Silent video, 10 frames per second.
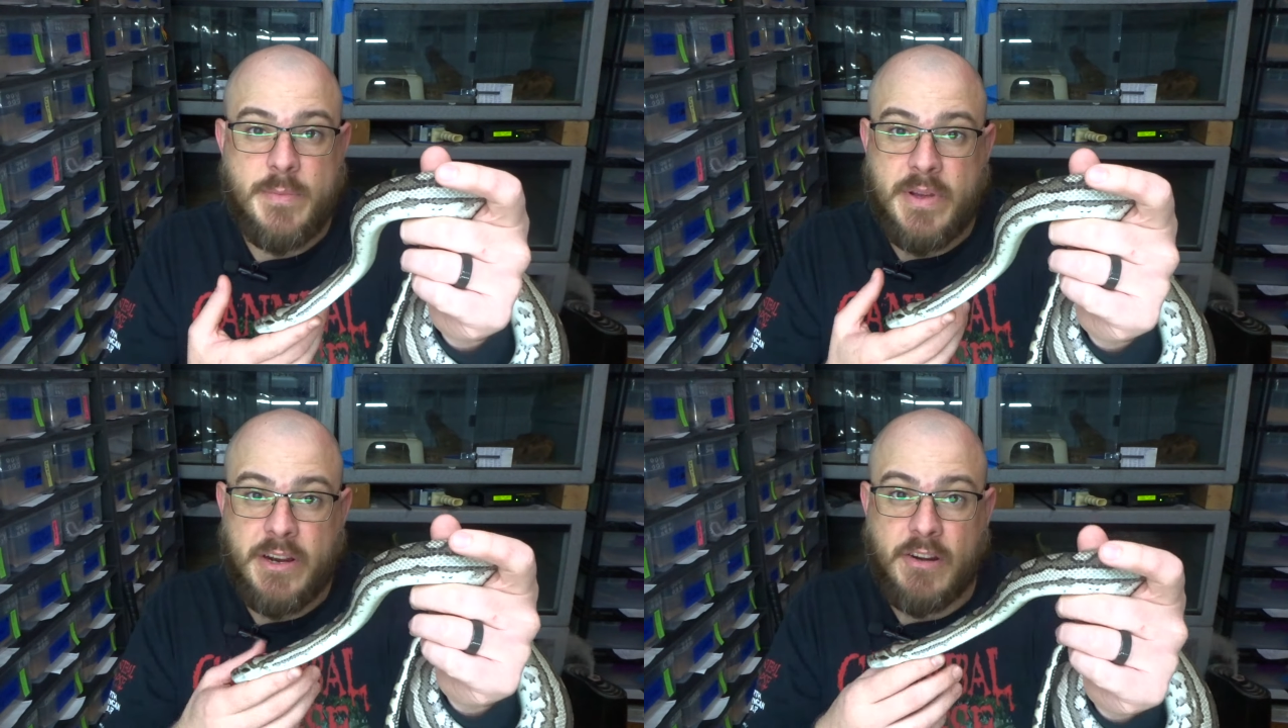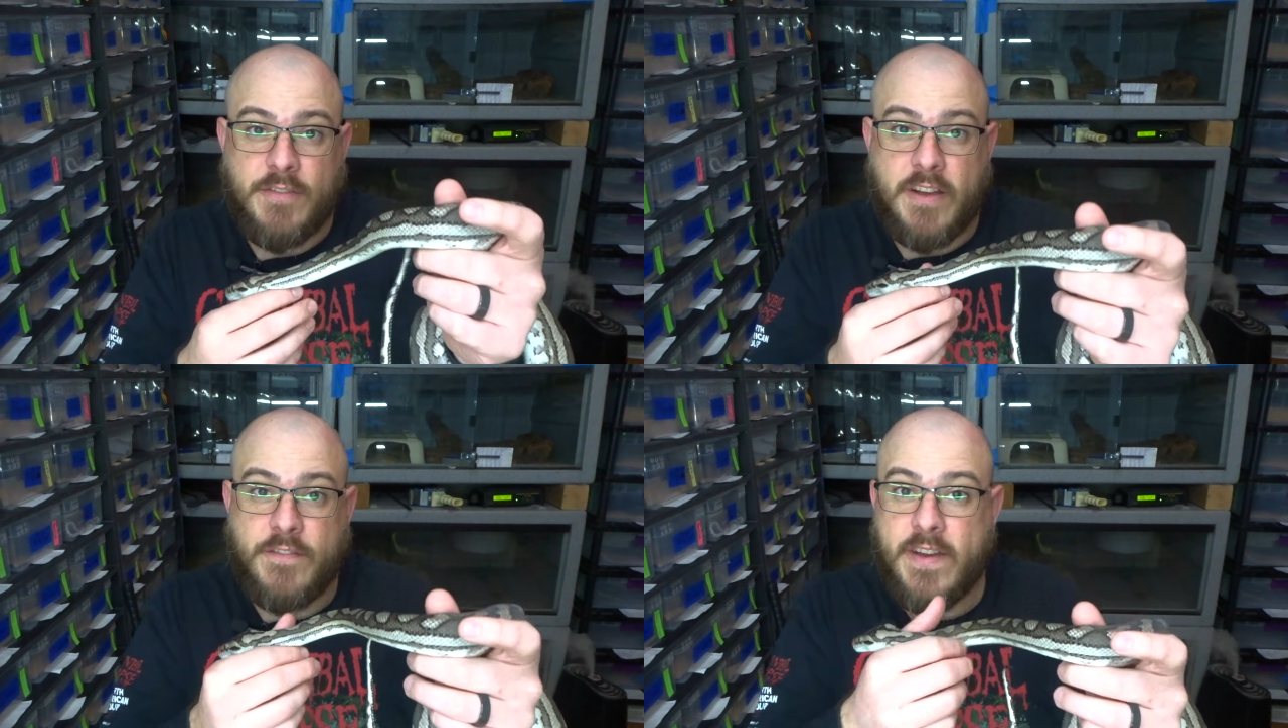bigger if
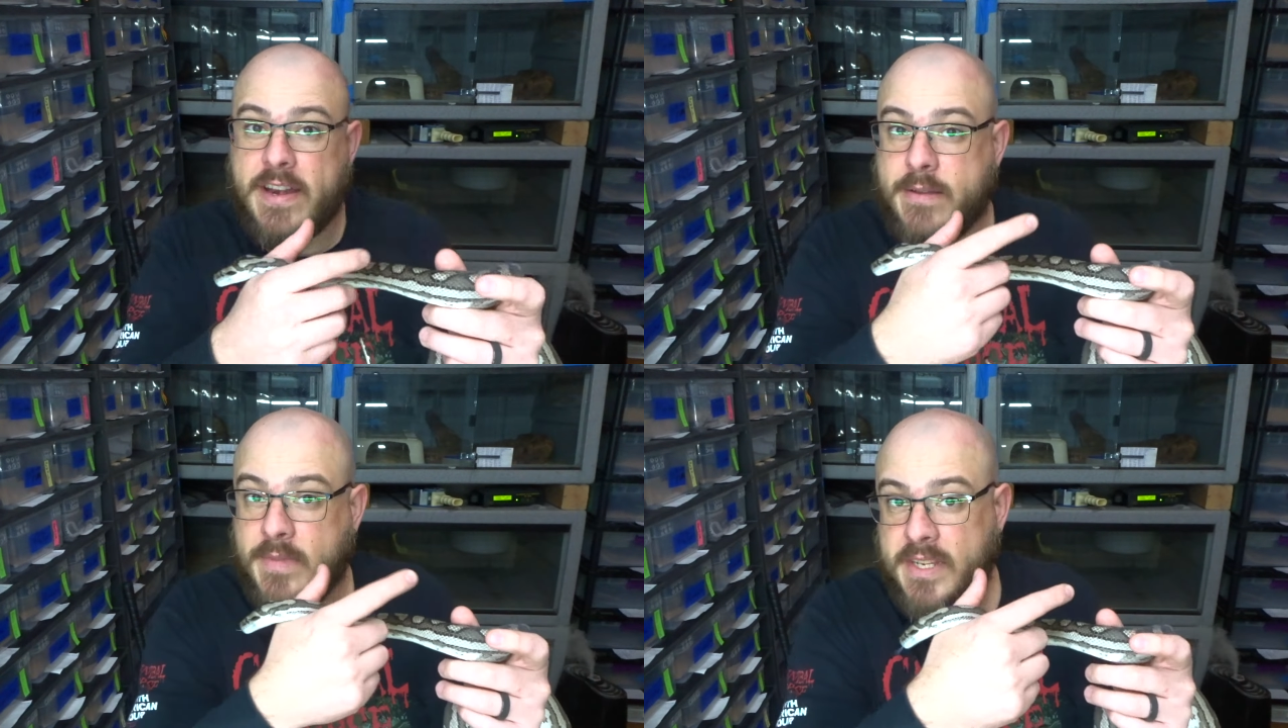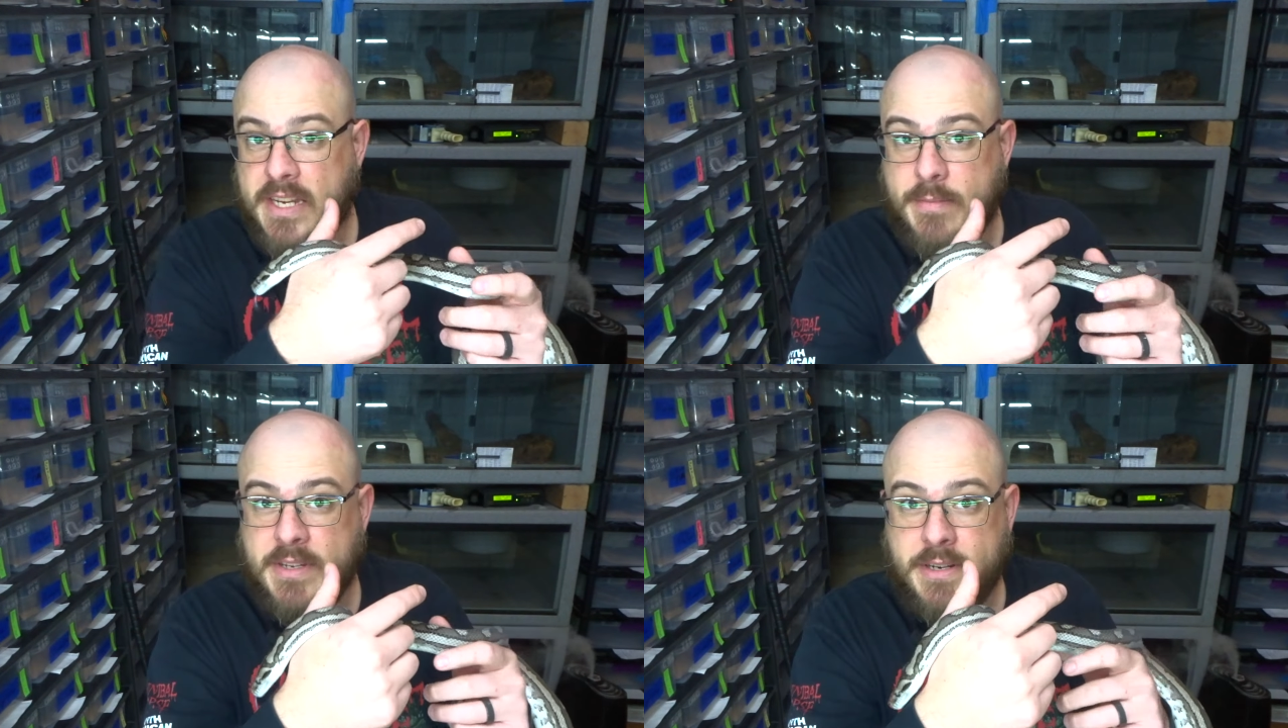I fed him the
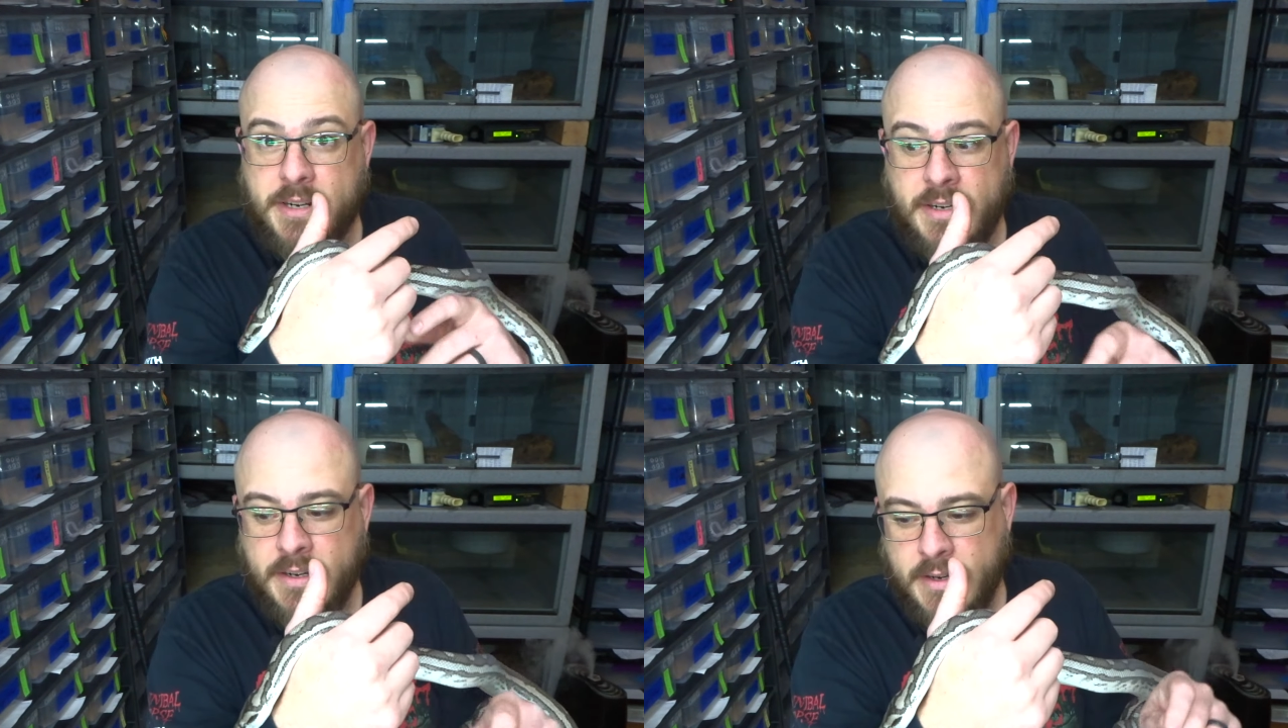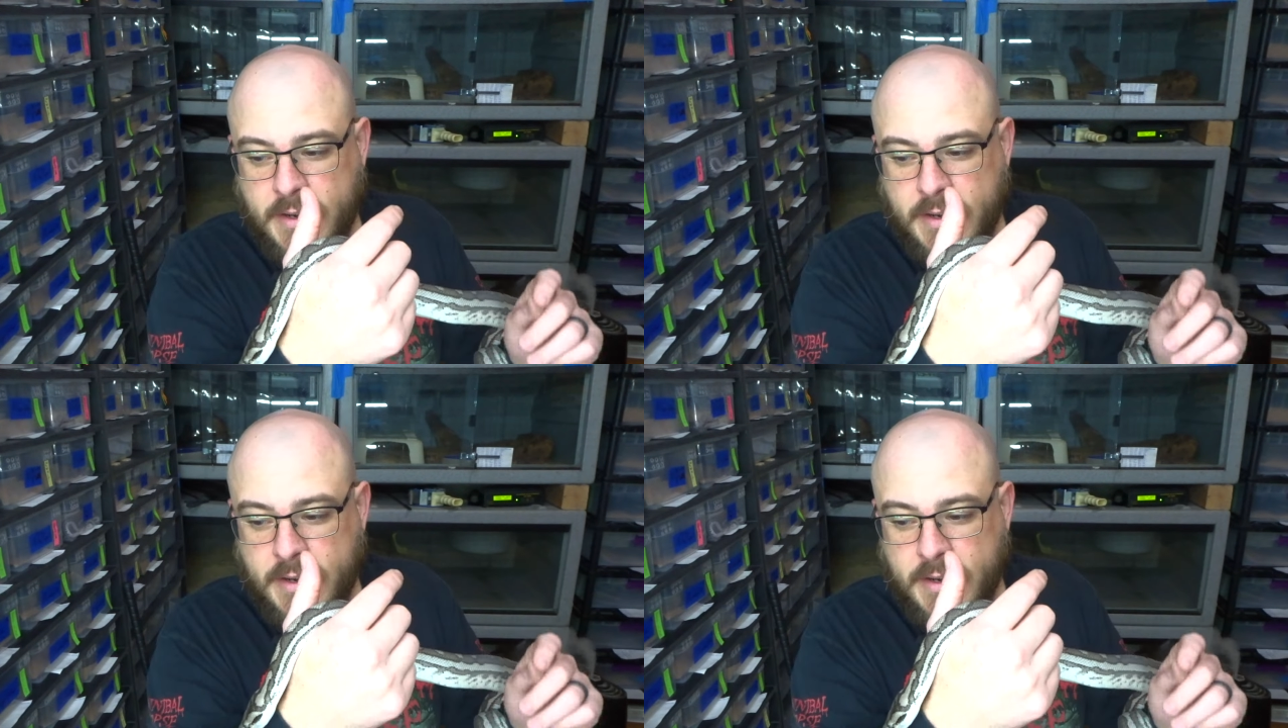same as her,